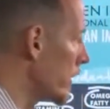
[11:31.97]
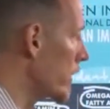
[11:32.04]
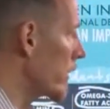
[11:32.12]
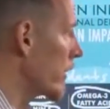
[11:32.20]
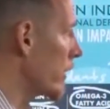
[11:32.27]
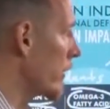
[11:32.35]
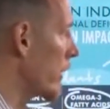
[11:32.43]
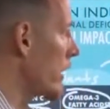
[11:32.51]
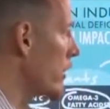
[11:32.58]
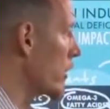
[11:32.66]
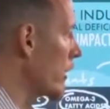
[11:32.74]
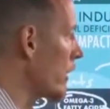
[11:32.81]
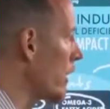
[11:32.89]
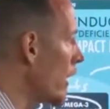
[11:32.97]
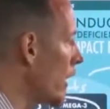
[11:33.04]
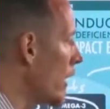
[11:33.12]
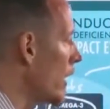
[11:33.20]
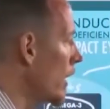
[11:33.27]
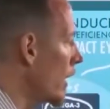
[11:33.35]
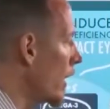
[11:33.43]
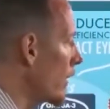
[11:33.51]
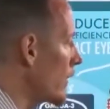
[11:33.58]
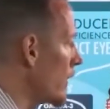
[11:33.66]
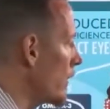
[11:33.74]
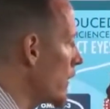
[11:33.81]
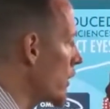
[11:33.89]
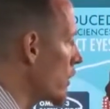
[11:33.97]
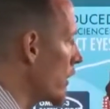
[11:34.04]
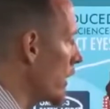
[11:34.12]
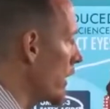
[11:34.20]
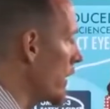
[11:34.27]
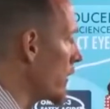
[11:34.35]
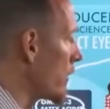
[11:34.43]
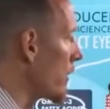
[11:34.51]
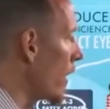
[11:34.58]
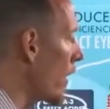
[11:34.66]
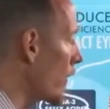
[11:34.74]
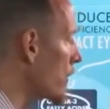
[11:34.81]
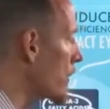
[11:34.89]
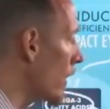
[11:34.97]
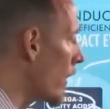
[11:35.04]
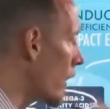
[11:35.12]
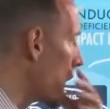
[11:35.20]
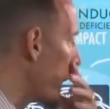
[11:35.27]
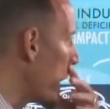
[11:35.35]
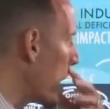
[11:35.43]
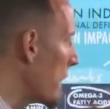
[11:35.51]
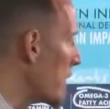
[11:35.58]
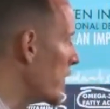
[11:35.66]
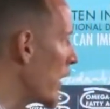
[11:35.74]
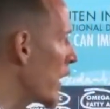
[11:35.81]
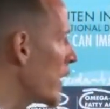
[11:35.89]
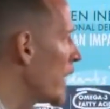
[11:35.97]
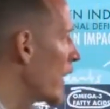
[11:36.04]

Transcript: deterioration of the vision itself. So very,